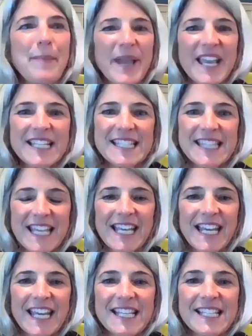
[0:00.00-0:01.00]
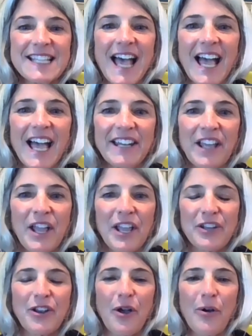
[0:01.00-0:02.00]
biggest thing is that
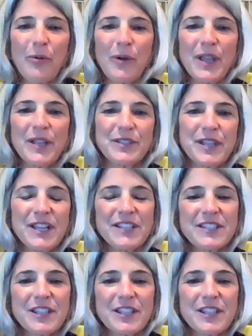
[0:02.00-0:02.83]
it's